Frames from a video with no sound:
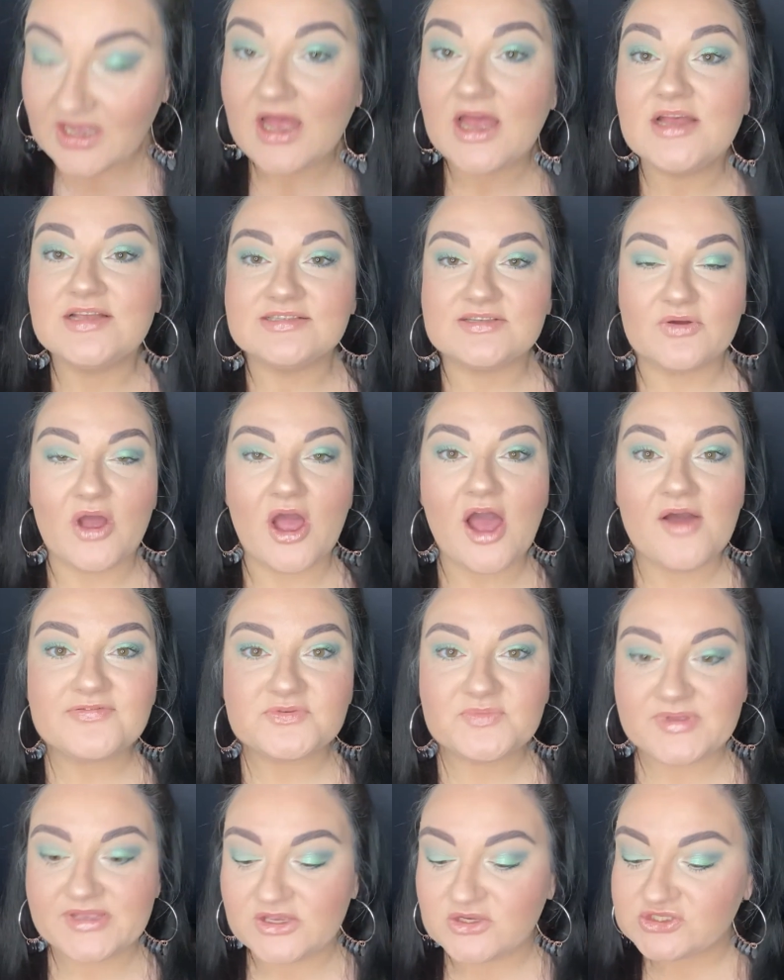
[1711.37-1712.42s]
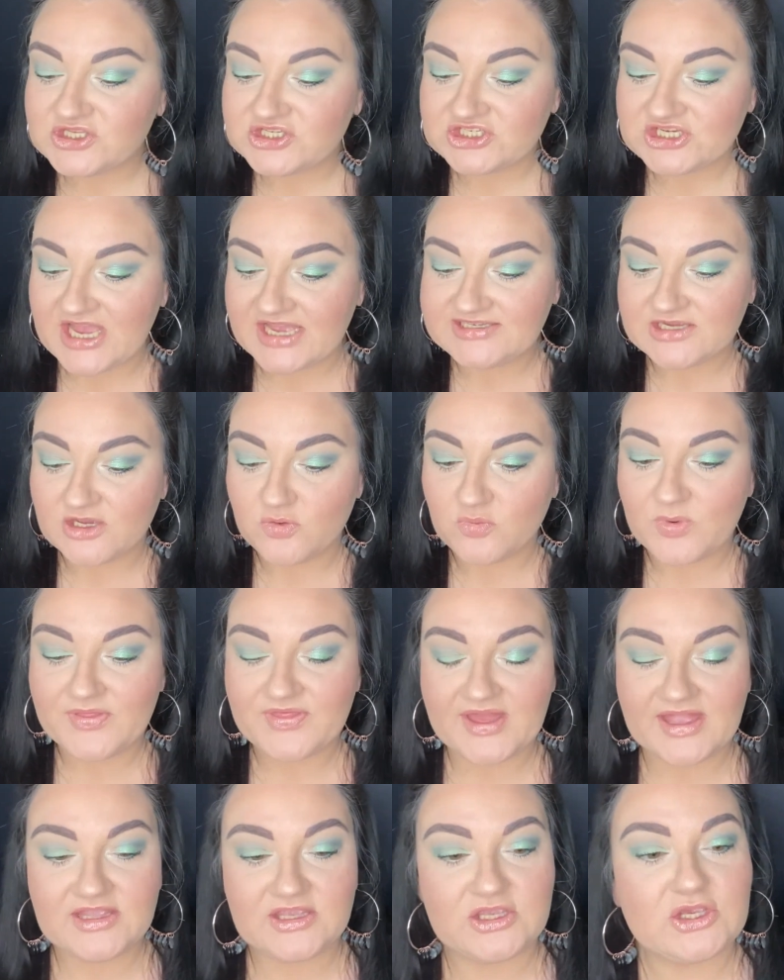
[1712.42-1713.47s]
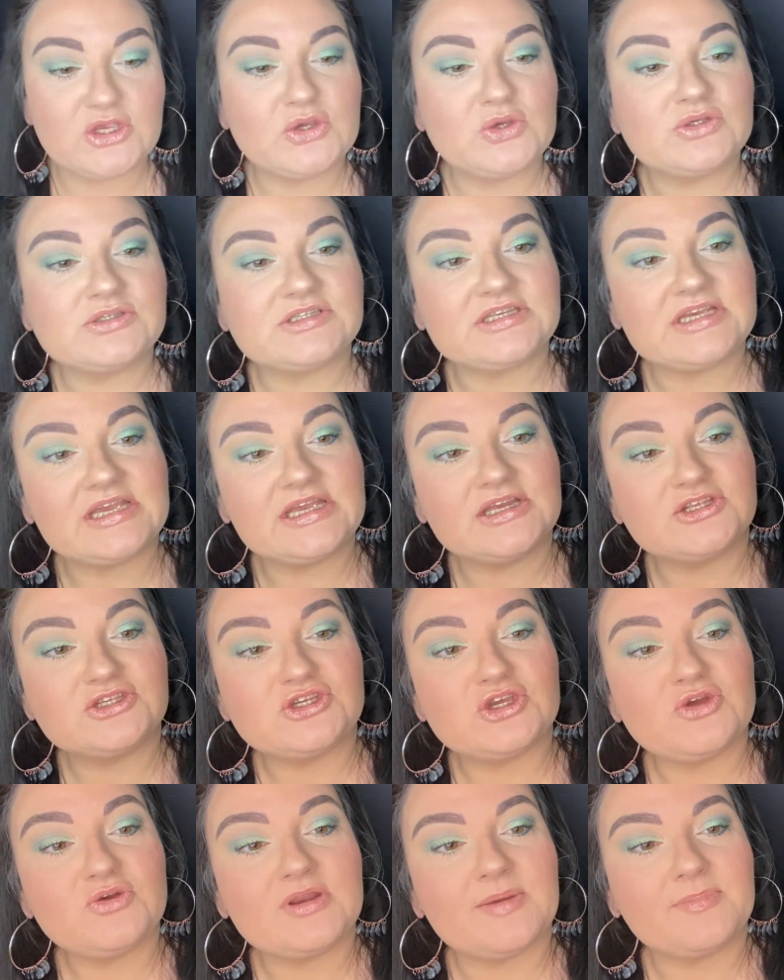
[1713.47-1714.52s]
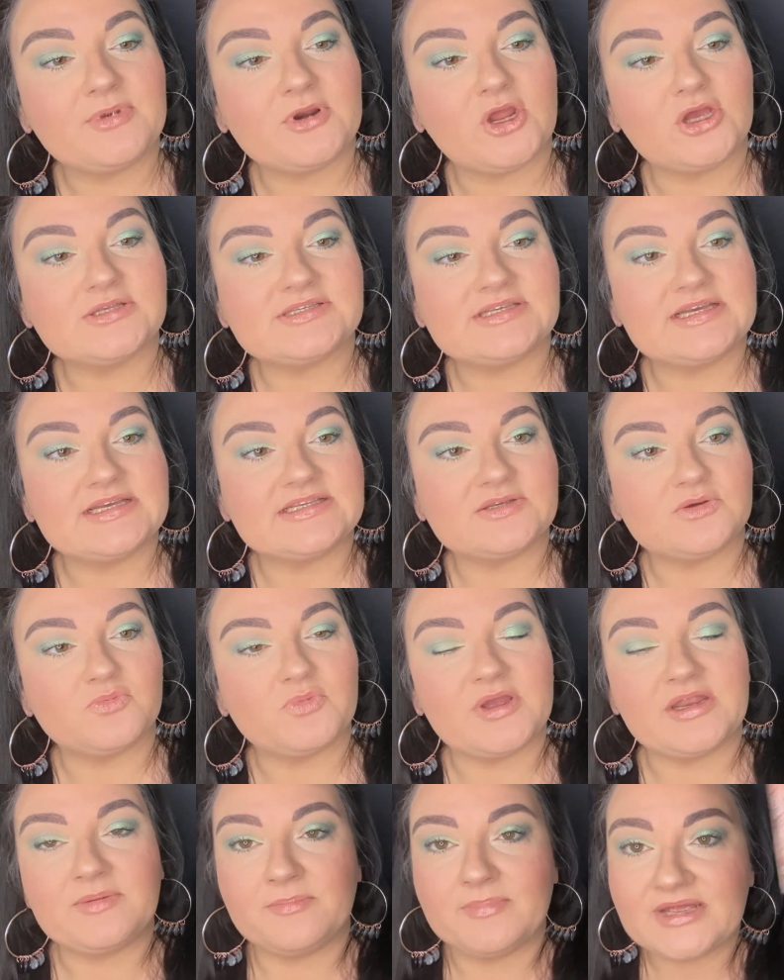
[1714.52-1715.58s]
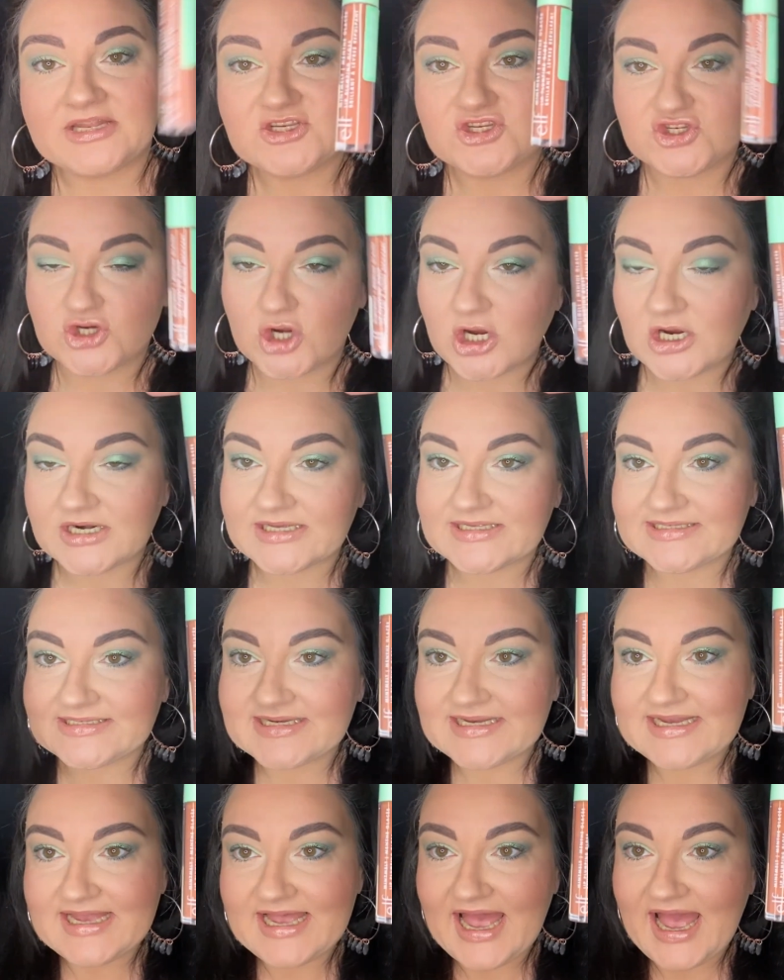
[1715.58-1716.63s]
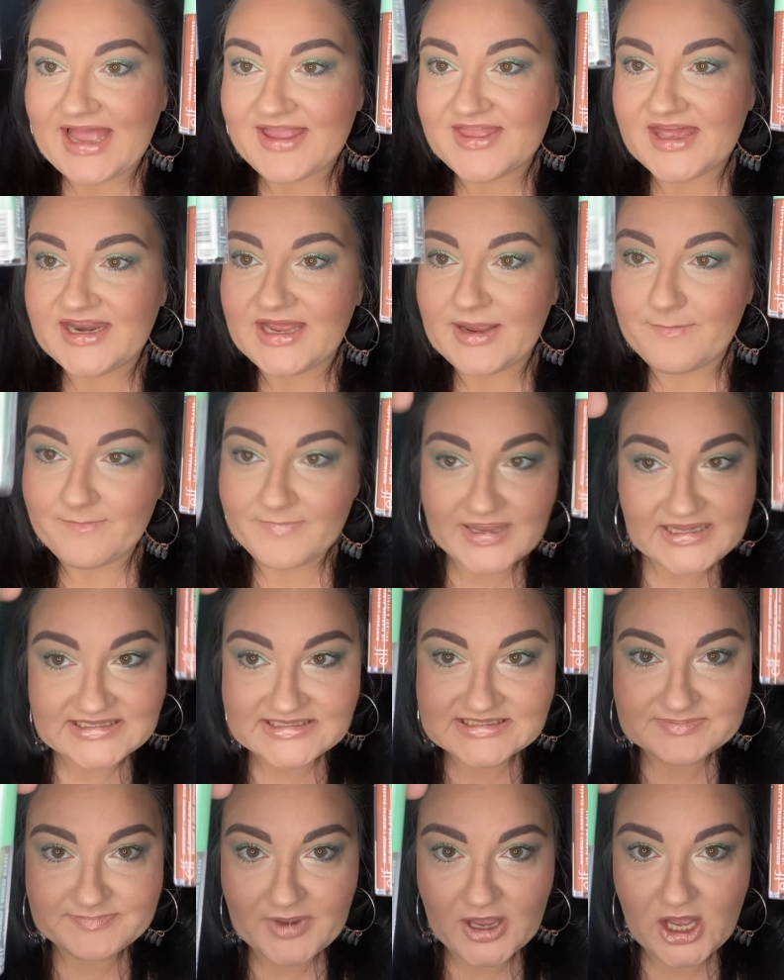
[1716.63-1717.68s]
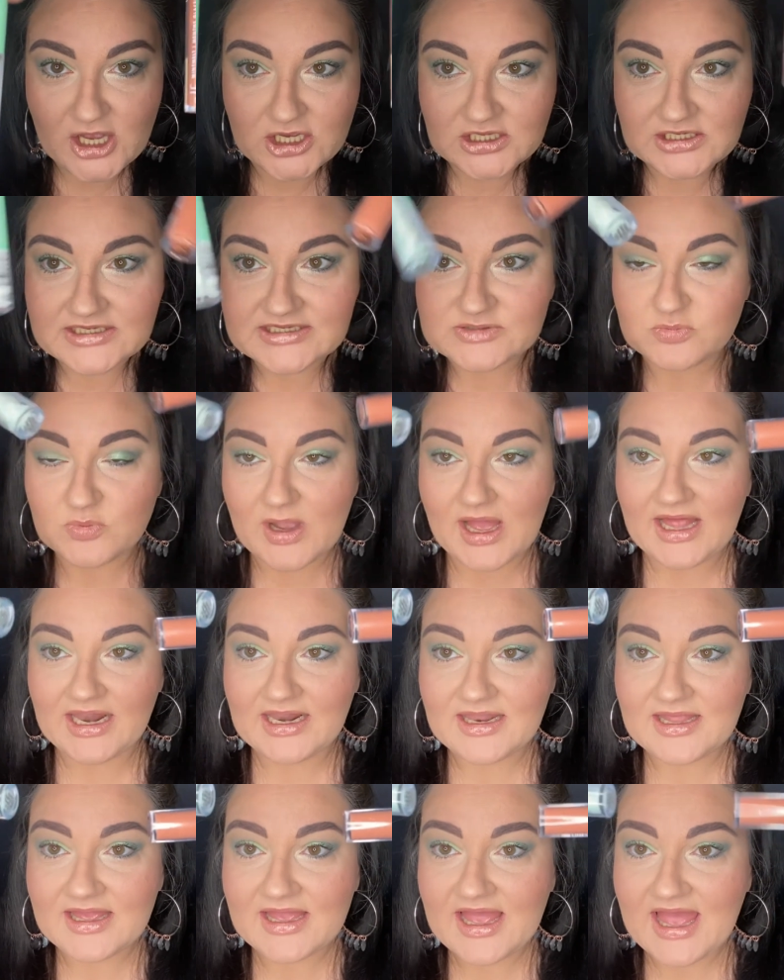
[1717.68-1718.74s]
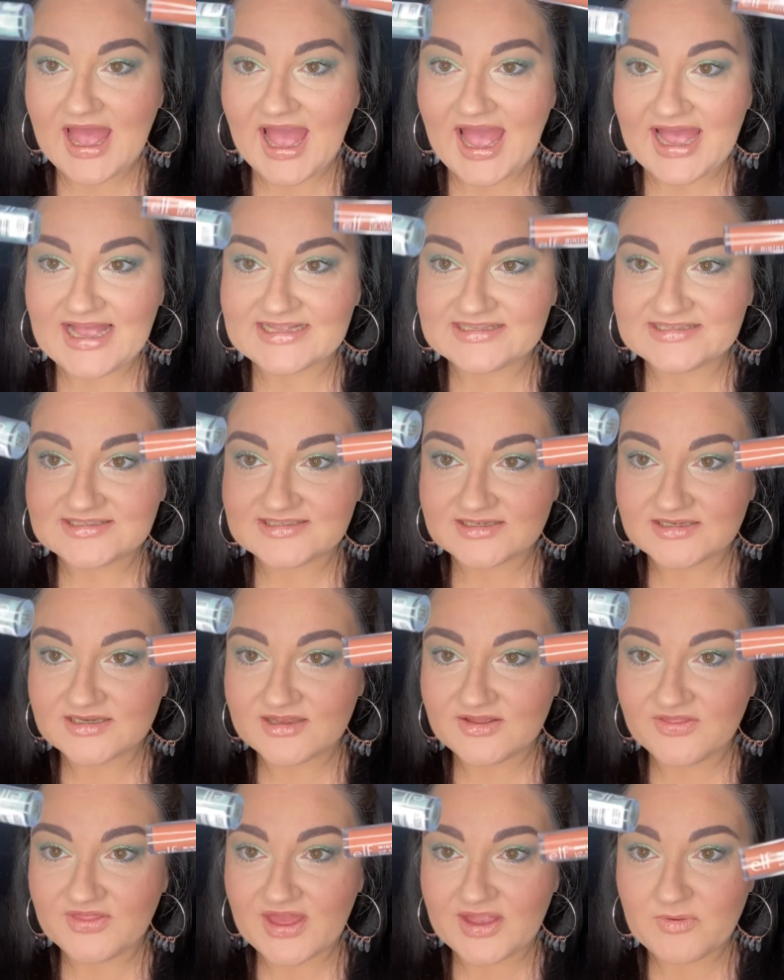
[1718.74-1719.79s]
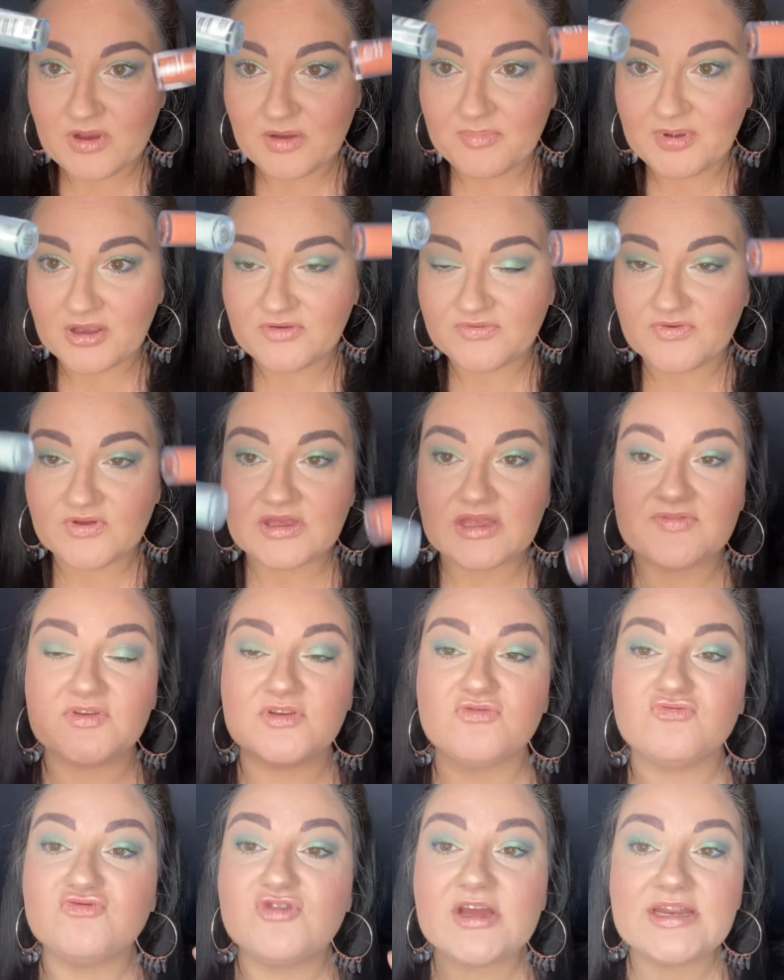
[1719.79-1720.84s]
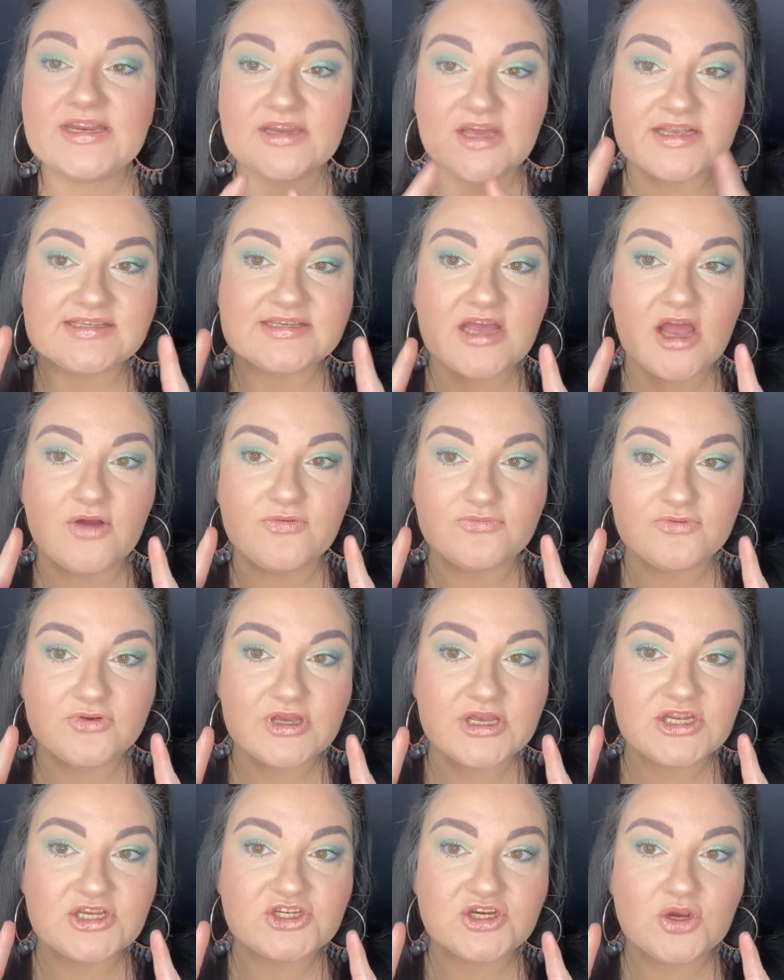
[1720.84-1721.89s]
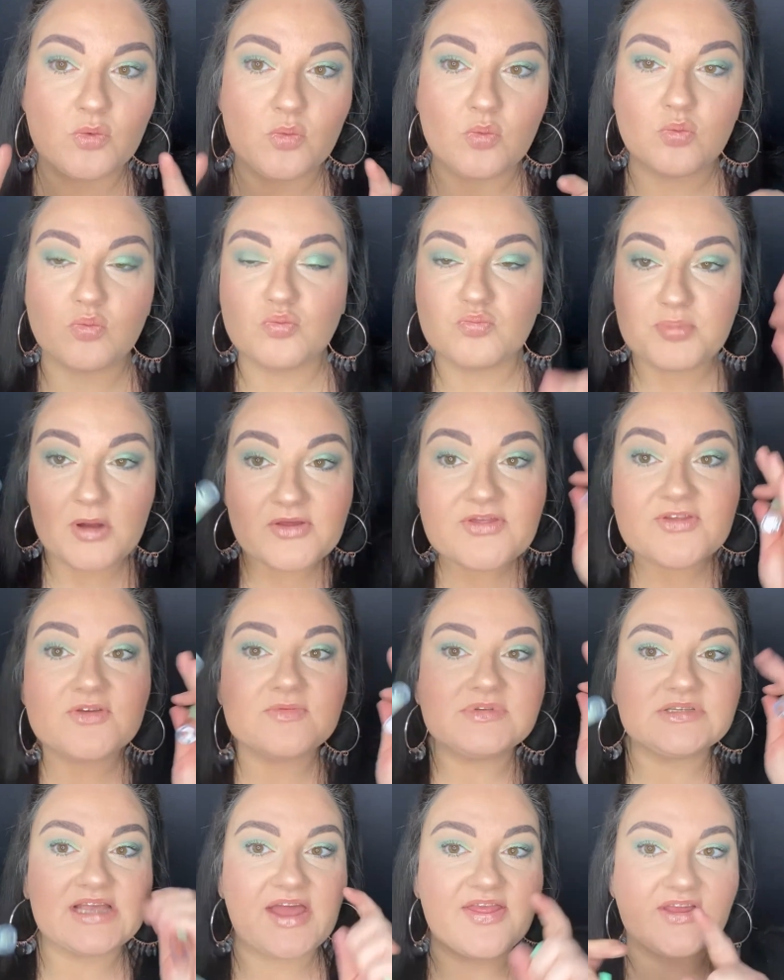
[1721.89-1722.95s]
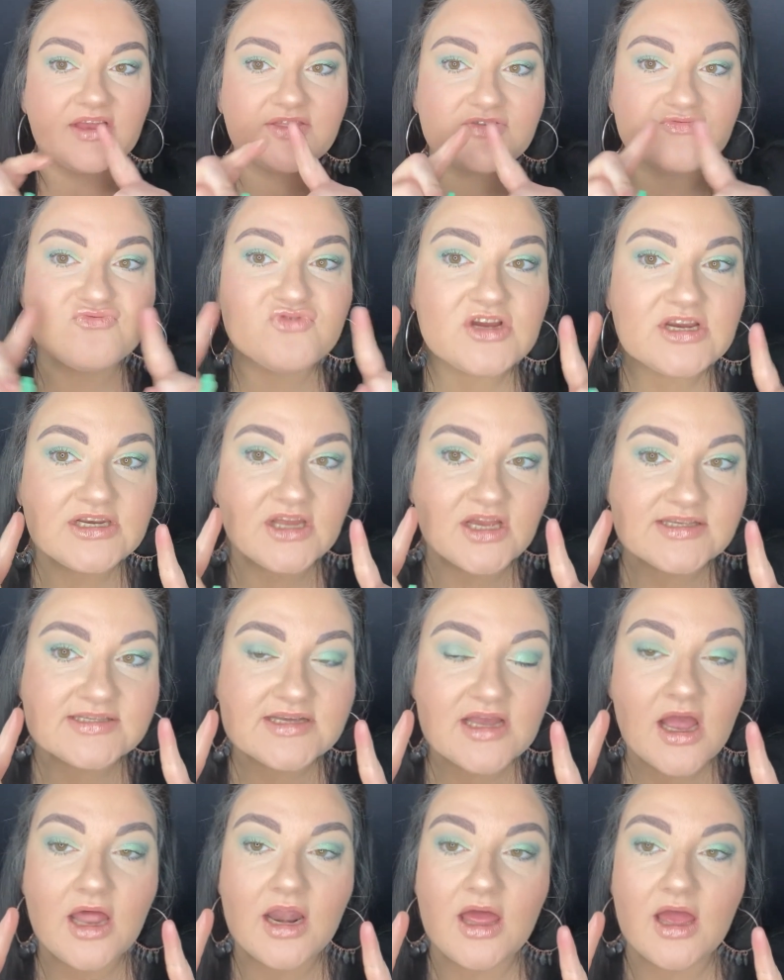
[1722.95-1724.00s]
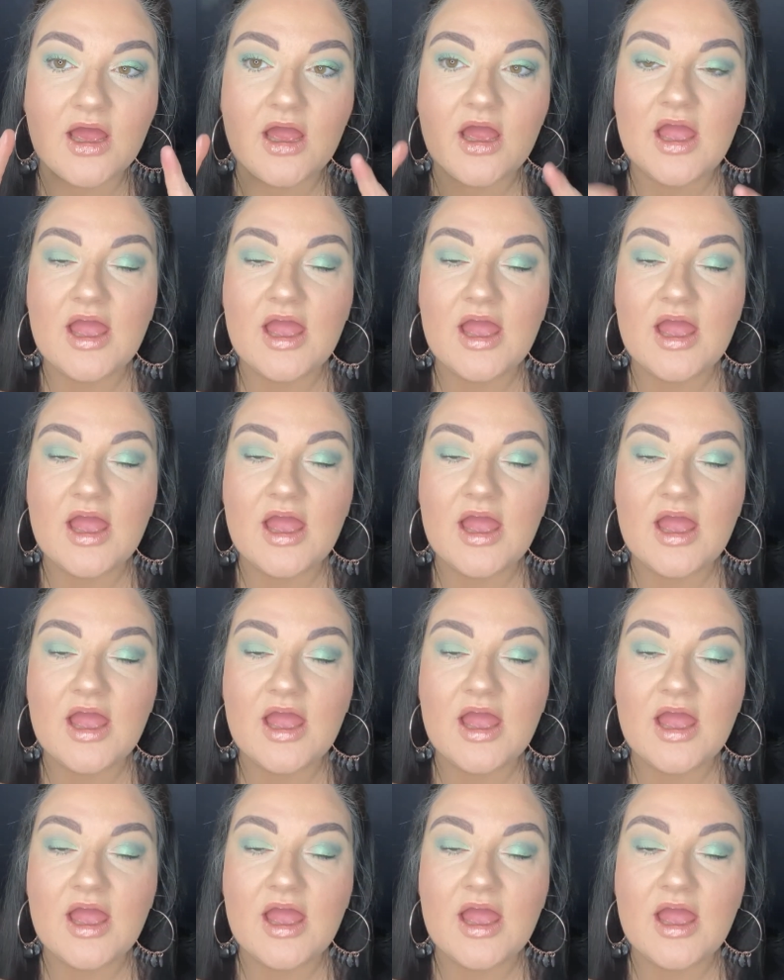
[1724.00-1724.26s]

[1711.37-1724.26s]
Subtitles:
So after we use the shadow, we then use the two lip glosses in Mint Chocolate and then in Mint Sparkle as well. And they were both giving really nice coverage. Both of them together get a really nice colour.